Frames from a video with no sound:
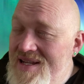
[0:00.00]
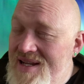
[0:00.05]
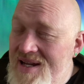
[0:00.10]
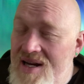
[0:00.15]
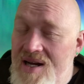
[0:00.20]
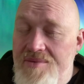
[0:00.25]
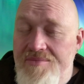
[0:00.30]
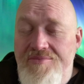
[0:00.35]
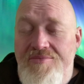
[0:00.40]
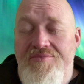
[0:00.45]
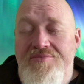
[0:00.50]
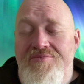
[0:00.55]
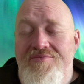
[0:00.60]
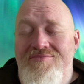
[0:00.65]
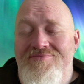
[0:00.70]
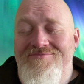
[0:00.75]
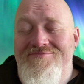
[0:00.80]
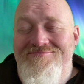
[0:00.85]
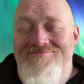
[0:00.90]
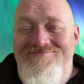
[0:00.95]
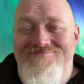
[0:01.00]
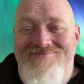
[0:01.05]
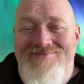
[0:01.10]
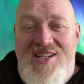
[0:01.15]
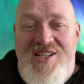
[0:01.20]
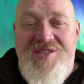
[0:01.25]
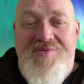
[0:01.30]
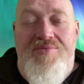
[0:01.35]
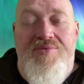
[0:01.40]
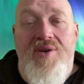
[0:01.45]
can't
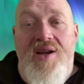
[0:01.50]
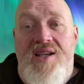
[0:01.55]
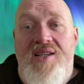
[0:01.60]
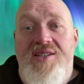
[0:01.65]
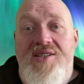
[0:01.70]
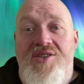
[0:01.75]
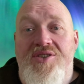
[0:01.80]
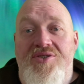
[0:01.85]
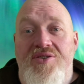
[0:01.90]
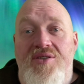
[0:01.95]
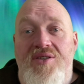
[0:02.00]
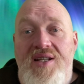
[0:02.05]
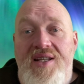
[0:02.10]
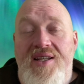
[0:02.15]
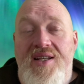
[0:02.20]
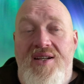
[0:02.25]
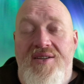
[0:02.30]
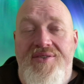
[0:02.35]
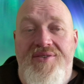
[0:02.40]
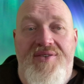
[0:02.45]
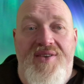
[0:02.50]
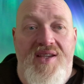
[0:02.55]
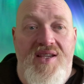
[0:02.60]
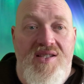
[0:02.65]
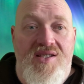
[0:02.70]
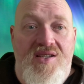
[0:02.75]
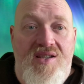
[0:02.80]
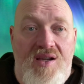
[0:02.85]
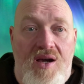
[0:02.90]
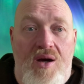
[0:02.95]
express strongly enough
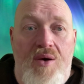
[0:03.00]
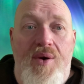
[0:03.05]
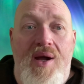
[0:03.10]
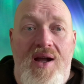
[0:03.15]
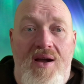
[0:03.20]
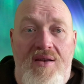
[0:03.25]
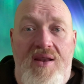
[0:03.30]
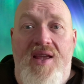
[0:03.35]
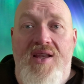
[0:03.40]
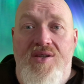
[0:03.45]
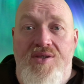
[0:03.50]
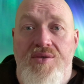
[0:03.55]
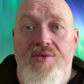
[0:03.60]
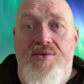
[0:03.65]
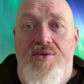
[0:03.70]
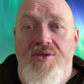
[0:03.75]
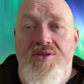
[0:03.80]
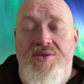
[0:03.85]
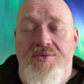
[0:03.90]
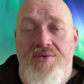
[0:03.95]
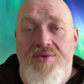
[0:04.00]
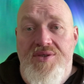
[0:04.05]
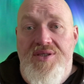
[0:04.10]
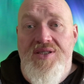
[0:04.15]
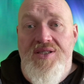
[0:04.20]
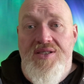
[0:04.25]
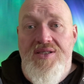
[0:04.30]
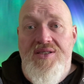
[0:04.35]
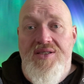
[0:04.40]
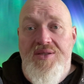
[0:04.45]
is go out and talk to
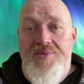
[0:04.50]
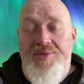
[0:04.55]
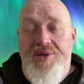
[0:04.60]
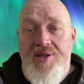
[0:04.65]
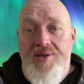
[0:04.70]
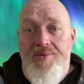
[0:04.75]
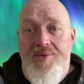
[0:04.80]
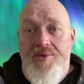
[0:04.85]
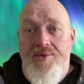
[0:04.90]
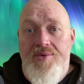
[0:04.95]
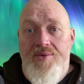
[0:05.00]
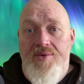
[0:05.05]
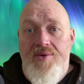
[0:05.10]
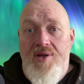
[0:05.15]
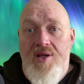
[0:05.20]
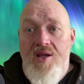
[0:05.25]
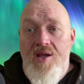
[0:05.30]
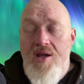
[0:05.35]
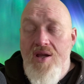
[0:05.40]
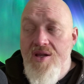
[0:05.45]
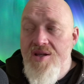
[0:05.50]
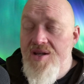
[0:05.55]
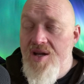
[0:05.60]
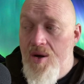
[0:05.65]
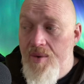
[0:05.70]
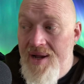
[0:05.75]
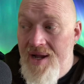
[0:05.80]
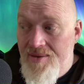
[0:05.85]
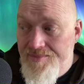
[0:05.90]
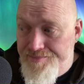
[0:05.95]
autistic people.
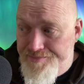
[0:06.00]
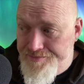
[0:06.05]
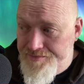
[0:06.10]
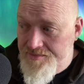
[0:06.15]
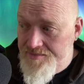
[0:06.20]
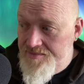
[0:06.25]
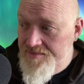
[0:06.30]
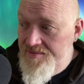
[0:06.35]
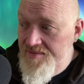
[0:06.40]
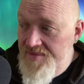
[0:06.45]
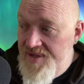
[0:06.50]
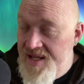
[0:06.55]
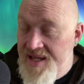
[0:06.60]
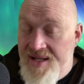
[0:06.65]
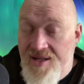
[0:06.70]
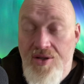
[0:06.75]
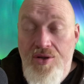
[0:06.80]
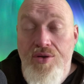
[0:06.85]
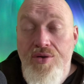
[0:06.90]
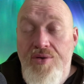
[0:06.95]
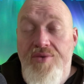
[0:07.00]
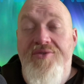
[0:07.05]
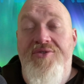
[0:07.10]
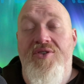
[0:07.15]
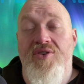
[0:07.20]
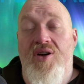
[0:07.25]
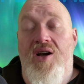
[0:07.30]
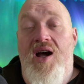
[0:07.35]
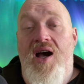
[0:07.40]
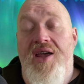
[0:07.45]
Go out and look
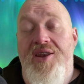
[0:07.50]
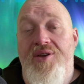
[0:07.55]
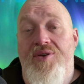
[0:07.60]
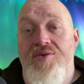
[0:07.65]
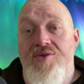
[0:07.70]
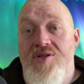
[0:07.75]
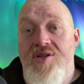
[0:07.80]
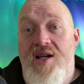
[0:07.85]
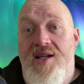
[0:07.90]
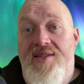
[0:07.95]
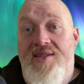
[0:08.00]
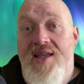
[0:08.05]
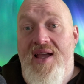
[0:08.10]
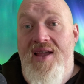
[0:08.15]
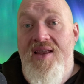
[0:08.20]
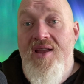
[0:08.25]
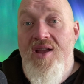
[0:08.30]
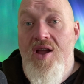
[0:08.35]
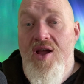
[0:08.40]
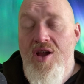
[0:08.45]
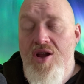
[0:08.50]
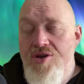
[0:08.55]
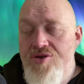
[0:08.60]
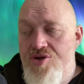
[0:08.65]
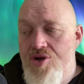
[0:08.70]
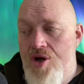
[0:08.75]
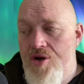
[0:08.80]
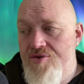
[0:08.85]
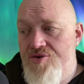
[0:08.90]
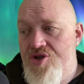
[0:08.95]
for articles like that.
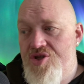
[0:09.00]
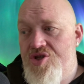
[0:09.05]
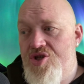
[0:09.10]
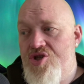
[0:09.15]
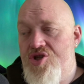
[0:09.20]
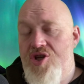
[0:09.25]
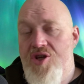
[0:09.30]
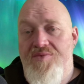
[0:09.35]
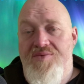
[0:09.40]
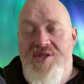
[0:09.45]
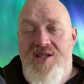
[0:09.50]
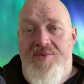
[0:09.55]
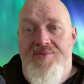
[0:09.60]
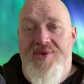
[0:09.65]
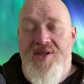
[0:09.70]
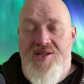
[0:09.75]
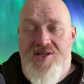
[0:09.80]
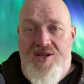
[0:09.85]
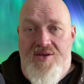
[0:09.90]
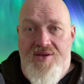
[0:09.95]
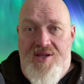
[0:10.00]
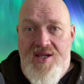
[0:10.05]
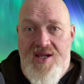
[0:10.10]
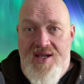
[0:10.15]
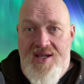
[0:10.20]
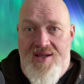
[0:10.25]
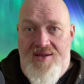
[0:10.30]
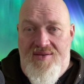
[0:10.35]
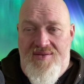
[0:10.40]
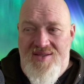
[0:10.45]
Don't just assume something's
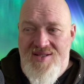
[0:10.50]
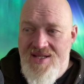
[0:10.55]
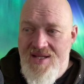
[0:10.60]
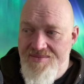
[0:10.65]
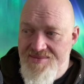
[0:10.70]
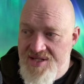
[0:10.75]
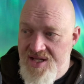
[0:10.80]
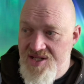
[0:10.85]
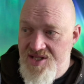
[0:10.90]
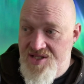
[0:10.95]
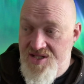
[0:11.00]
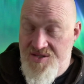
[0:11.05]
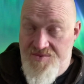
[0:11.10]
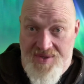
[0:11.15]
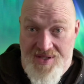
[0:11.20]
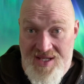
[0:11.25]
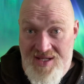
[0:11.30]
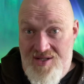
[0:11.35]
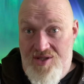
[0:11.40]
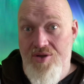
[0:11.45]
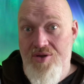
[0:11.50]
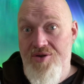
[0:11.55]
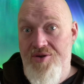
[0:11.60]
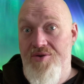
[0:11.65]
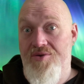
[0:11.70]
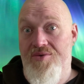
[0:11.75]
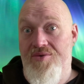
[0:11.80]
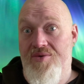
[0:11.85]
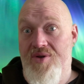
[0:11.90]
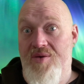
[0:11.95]
okay. The temptation is we hit
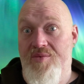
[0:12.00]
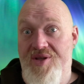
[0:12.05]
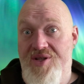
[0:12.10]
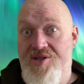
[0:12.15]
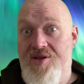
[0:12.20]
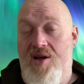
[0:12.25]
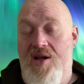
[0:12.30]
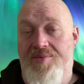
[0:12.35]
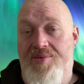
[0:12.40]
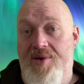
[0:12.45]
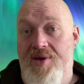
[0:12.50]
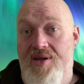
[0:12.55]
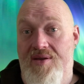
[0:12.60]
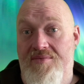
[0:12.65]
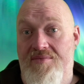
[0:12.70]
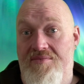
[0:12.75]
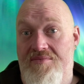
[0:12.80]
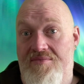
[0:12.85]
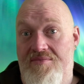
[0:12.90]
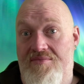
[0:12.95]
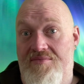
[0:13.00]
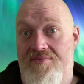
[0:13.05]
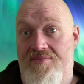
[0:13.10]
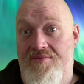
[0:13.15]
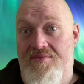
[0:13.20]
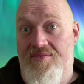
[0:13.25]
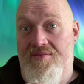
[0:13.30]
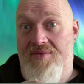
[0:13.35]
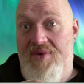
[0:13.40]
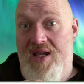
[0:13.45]
Google and we type in
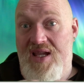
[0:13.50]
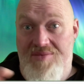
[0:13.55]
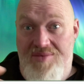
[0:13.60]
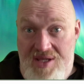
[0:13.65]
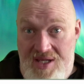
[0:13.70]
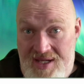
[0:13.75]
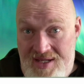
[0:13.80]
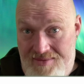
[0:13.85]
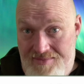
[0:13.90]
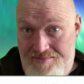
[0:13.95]
ABA